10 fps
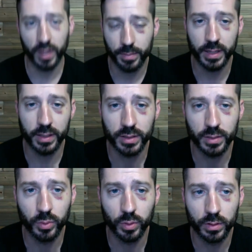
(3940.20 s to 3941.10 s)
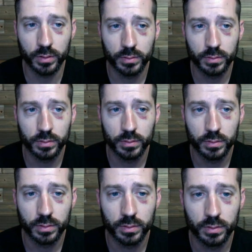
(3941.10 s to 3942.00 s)
Micah's support.
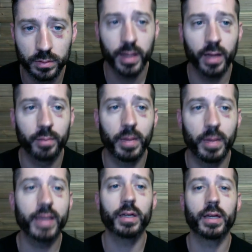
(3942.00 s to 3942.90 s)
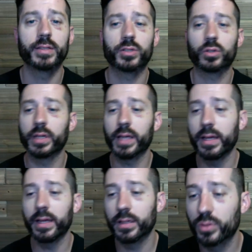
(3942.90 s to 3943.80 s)
And Micah has
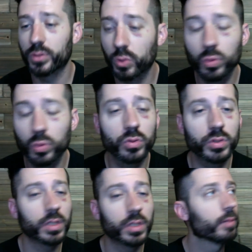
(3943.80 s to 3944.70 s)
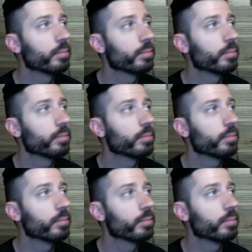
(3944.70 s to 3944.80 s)
created tools